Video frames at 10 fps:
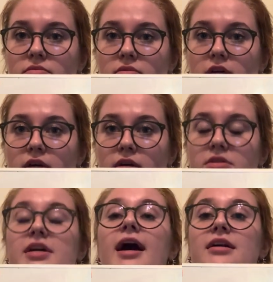
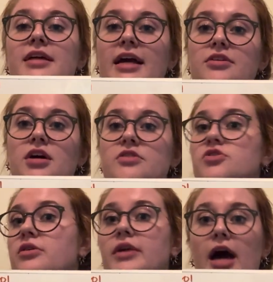to act like
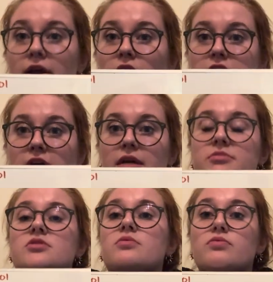aldosterone at all
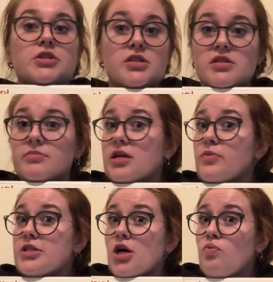times, which is something
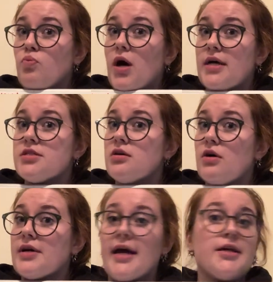we don't want,
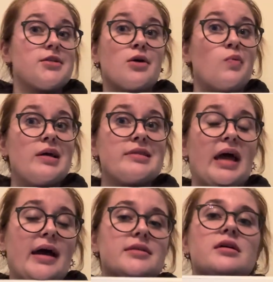okay? You don't want
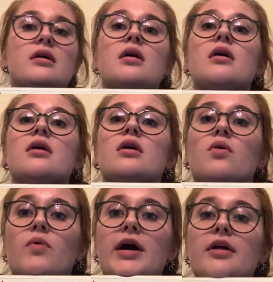that.
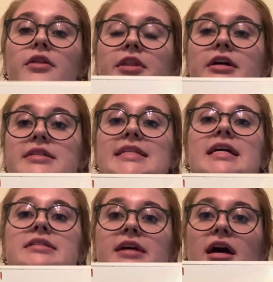Well, there is an
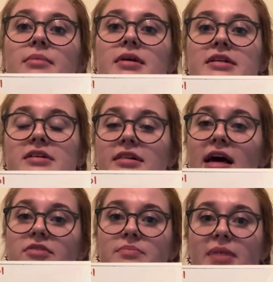enzyme, it's
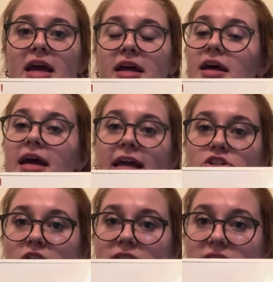11-beta
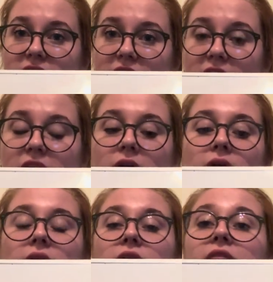HSD,
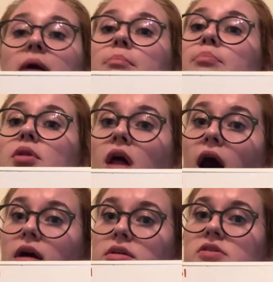that
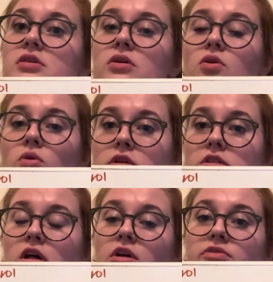blocks
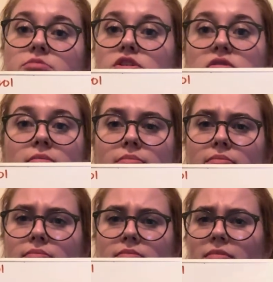cortisol from just
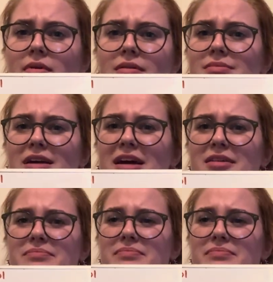kind